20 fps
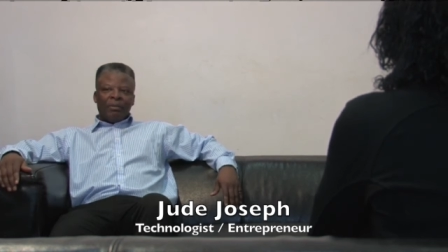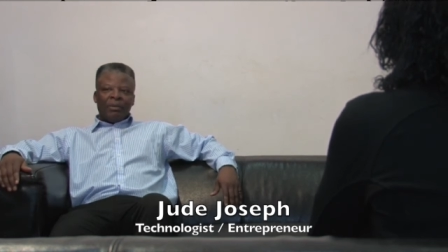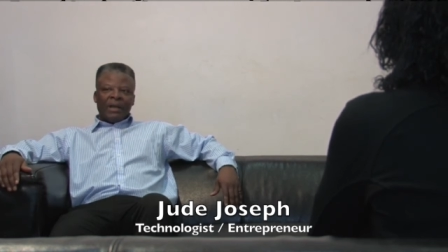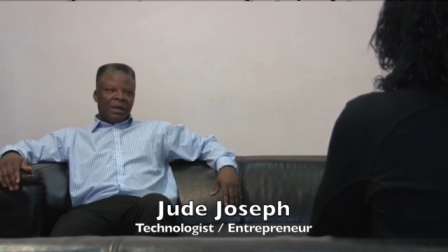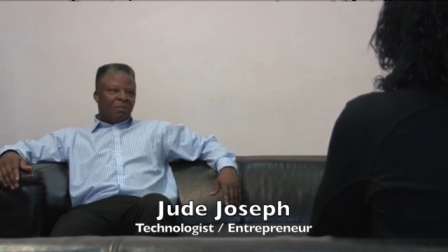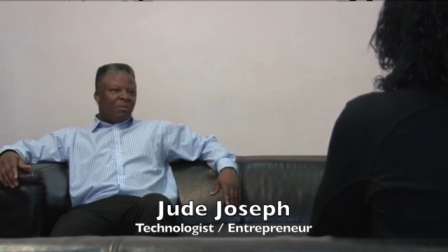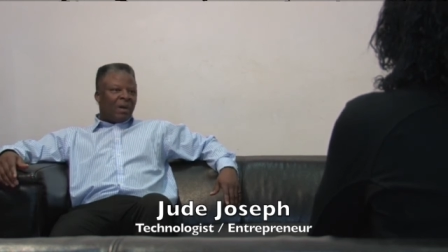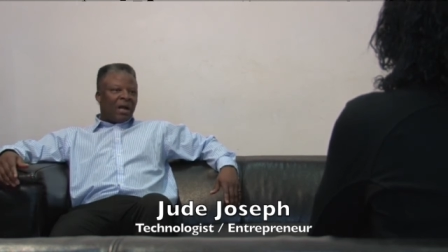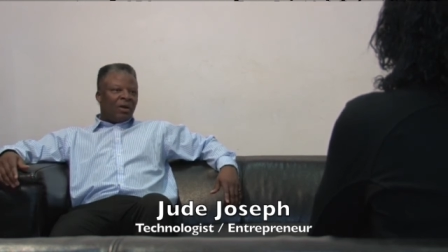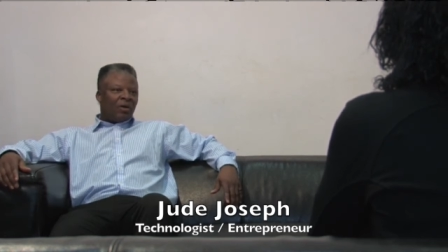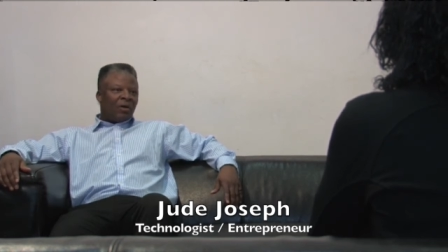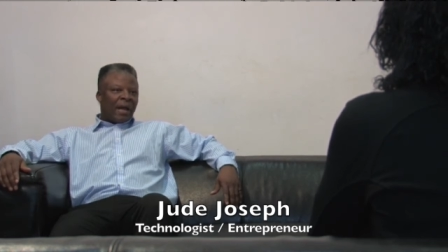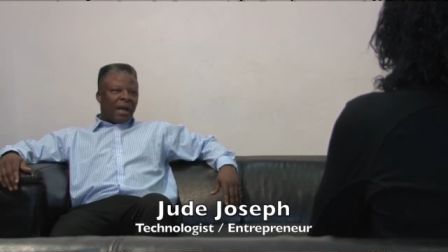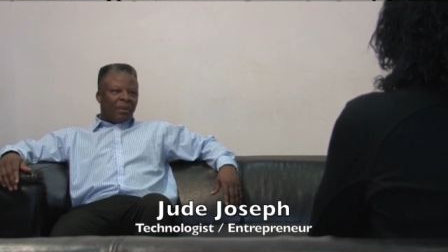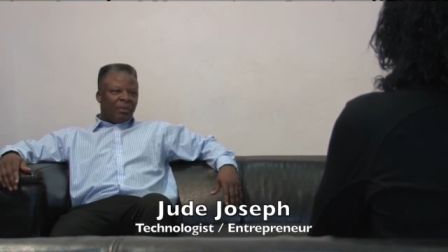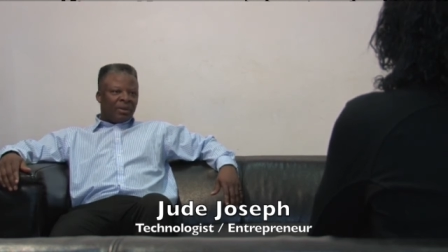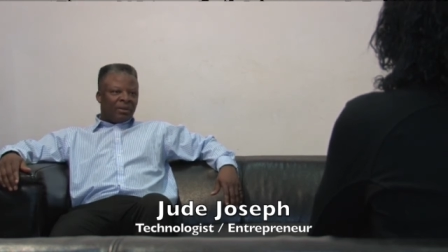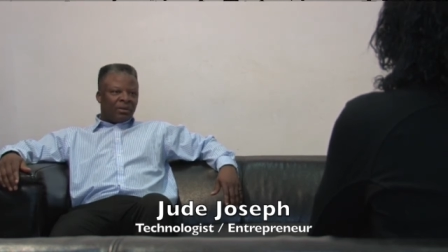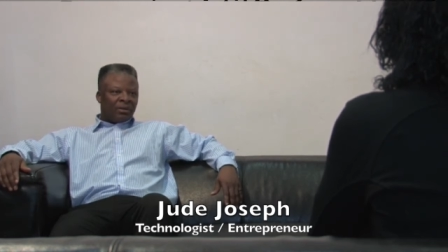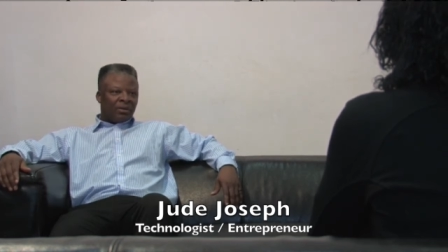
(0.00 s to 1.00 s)
It might not
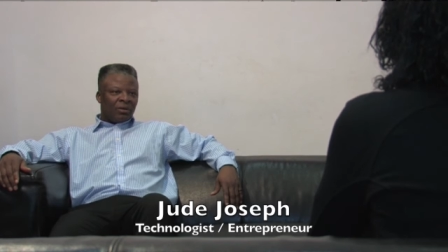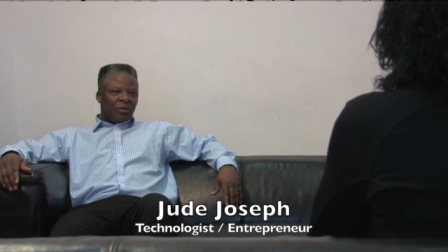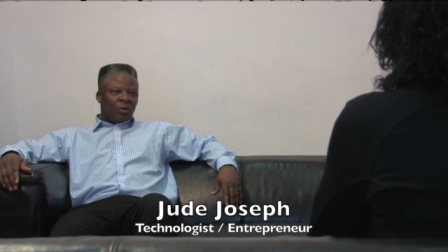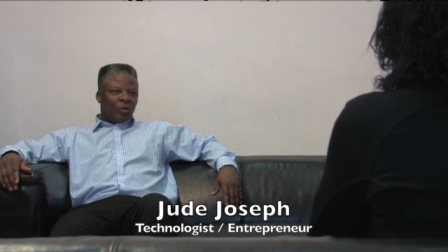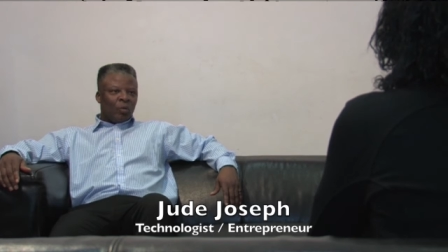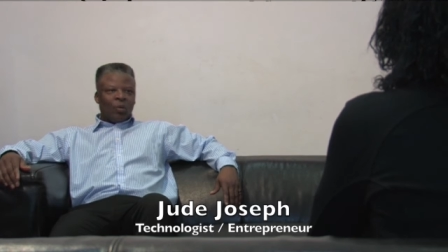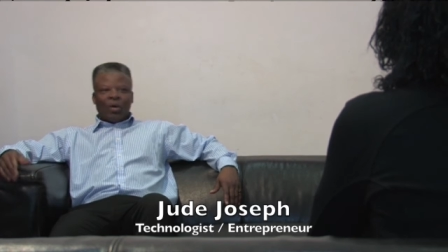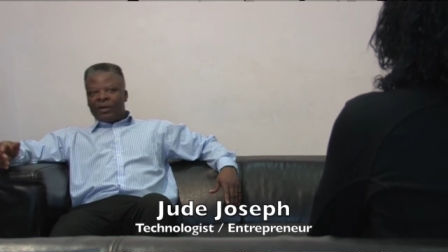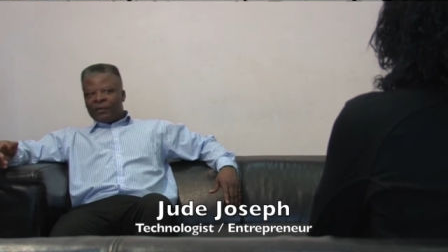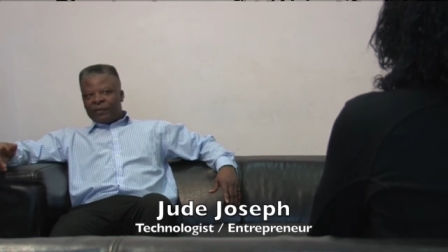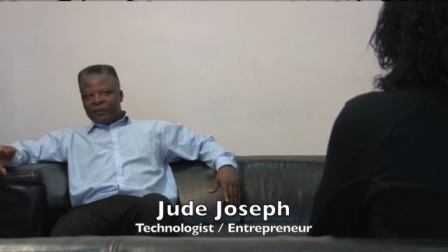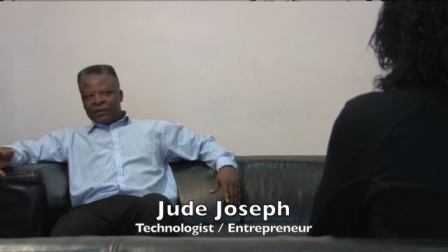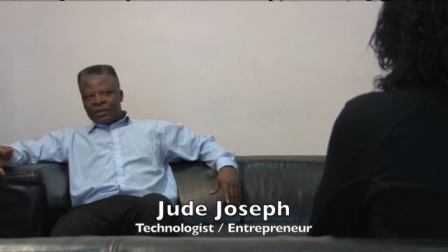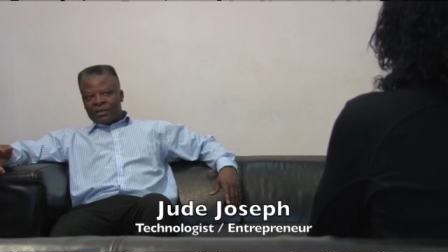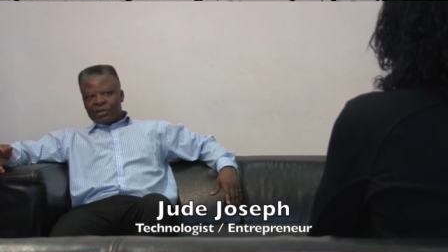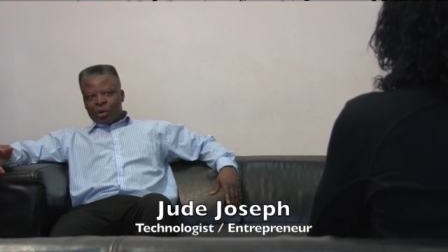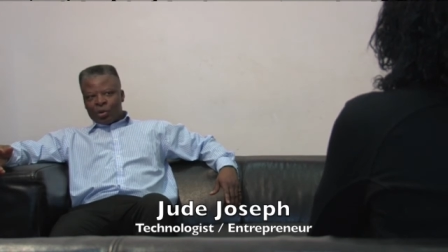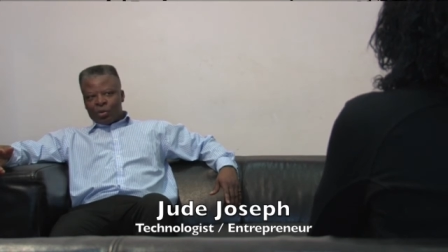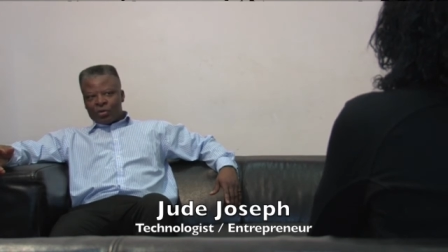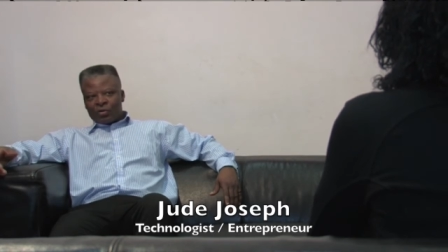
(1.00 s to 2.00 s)
happen, or what if
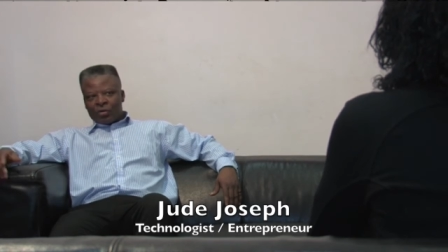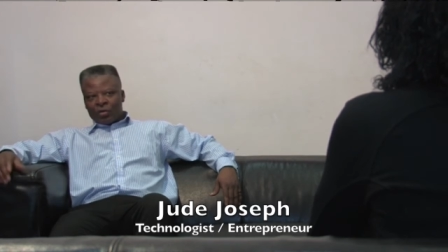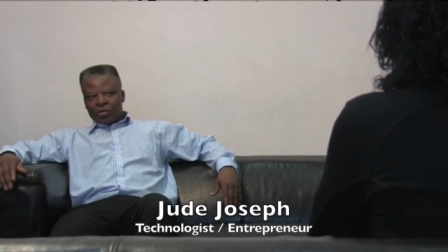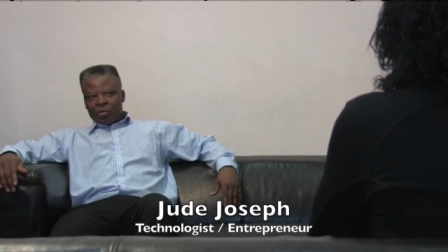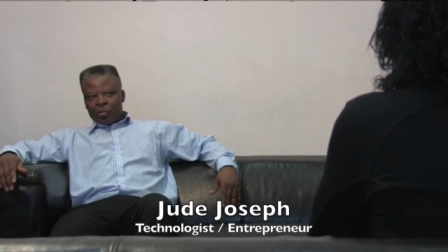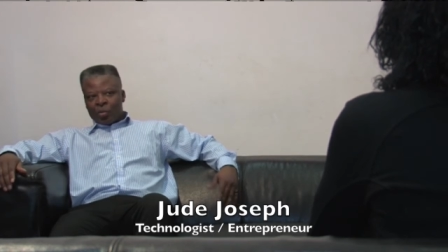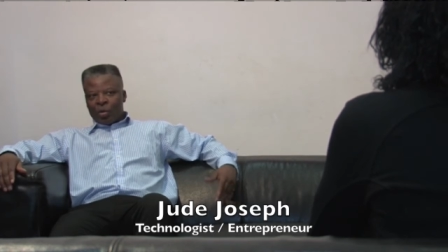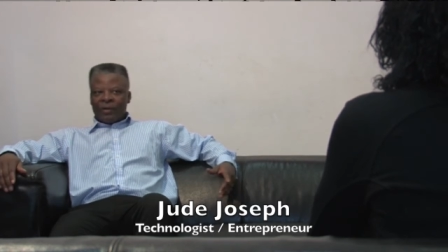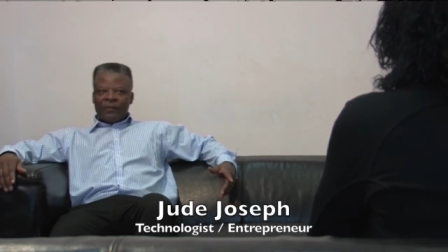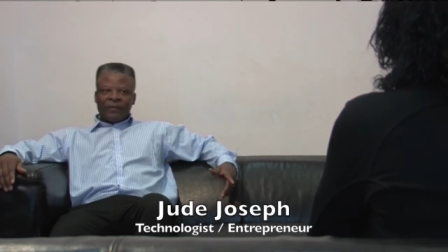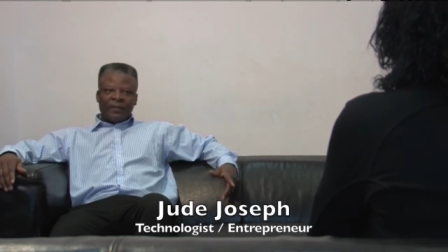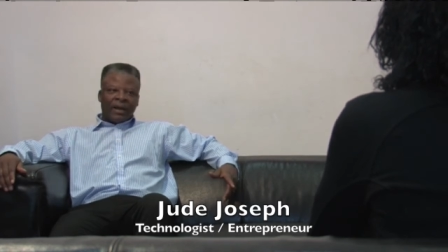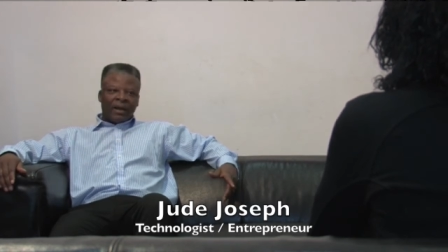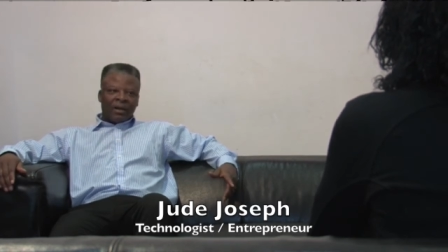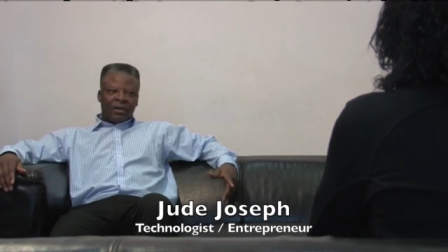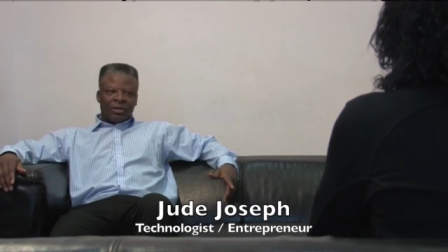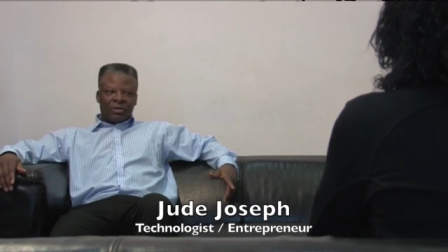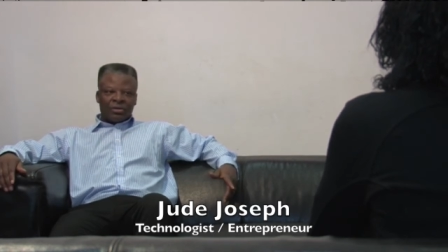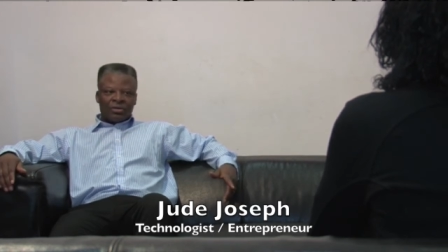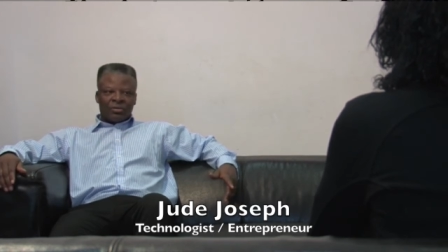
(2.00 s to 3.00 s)
this goes wrong, or what if
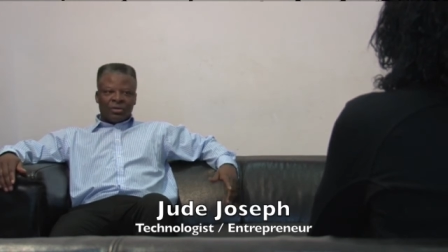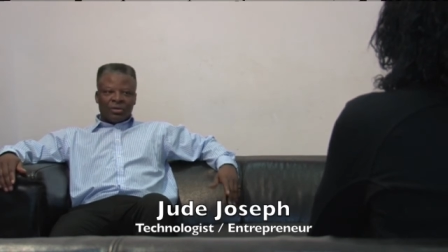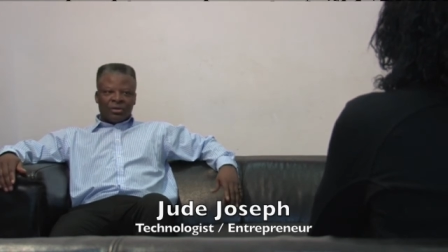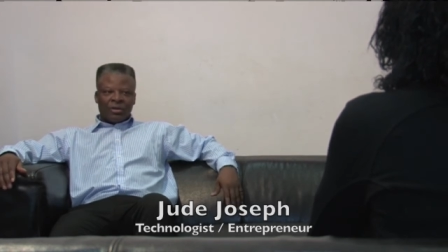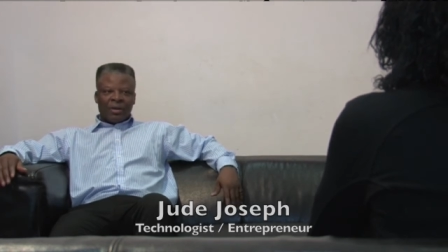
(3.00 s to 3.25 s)
that goes wrong?